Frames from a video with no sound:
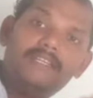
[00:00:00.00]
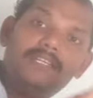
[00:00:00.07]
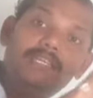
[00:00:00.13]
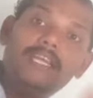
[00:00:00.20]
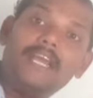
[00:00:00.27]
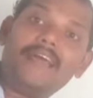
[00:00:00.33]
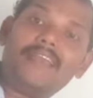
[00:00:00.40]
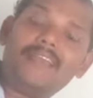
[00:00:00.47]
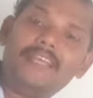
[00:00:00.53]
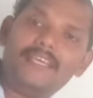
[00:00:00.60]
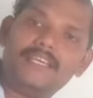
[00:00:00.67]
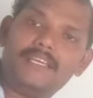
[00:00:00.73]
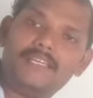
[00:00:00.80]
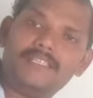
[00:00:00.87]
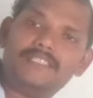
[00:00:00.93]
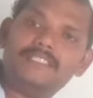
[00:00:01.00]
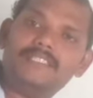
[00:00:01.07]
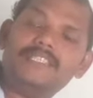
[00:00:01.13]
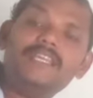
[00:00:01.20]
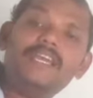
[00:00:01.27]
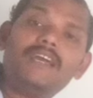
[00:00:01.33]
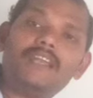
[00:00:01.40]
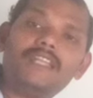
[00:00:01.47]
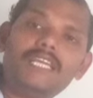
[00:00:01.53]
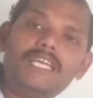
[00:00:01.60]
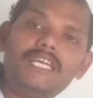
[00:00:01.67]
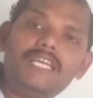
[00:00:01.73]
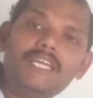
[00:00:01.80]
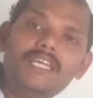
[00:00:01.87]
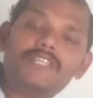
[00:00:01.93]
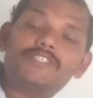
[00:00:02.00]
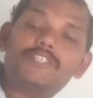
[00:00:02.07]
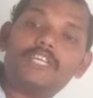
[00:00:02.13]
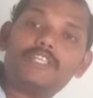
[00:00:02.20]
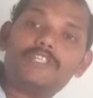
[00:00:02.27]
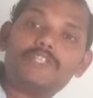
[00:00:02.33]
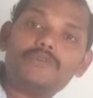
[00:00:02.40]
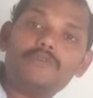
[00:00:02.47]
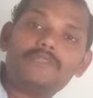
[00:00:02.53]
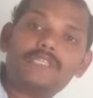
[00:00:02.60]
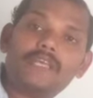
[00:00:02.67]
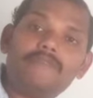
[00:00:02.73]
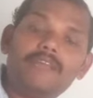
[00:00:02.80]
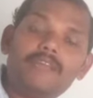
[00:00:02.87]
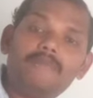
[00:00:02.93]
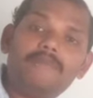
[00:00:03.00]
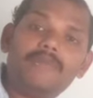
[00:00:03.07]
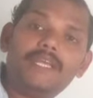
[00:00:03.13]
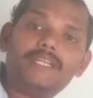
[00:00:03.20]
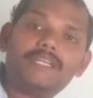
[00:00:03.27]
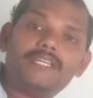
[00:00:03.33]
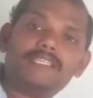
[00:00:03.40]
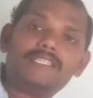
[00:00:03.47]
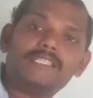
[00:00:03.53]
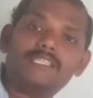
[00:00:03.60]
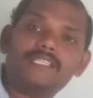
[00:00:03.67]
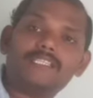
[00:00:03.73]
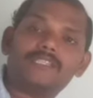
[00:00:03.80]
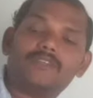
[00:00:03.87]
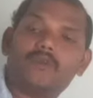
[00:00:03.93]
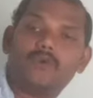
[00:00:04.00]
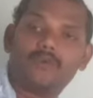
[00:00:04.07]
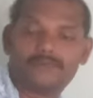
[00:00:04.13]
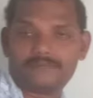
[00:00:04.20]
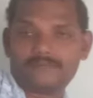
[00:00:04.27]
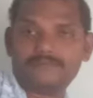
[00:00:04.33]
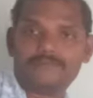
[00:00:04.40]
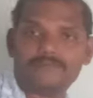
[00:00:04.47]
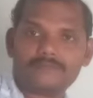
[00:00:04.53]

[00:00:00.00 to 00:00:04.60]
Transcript: nearly 6 to 7 meters it is grown.